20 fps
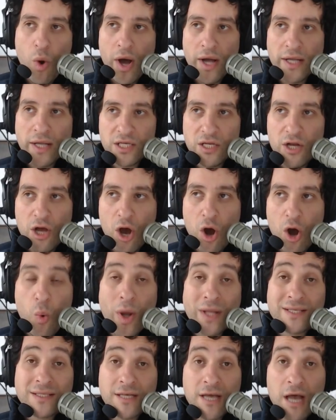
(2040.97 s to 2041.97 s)
want to know
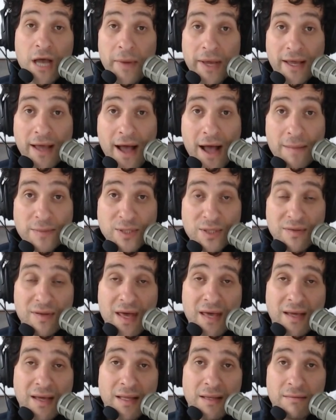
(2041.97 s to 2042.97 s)
what's coming up so
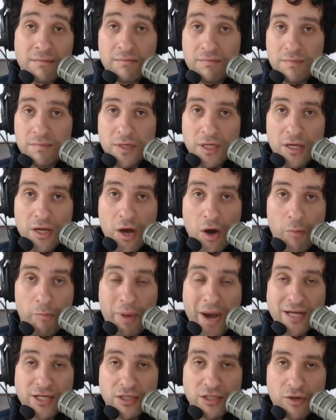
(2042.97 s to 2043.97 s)
they can,
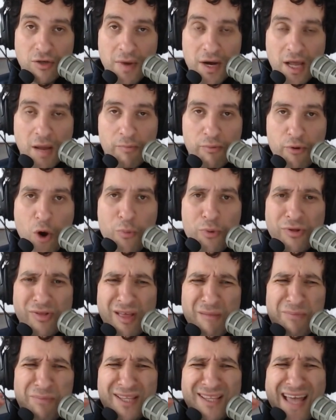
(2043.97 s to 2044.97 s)
budget their money
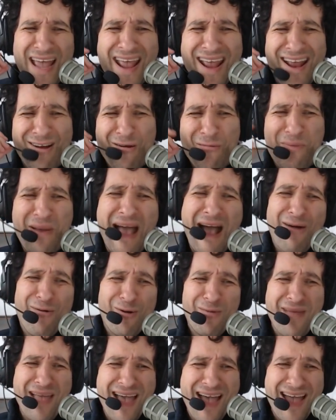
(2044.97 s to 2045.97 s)
appropriately. But the Air
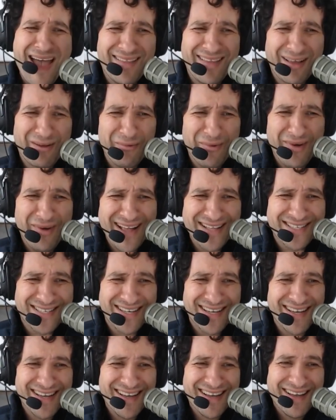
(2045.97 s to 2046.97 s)
Power Mat, like
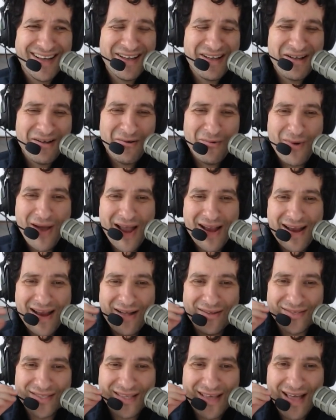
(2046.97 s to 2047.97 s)
what? Why
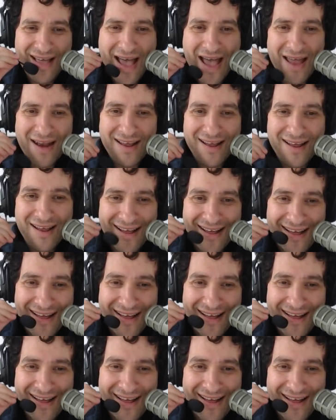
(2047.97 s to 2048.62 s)
announce that?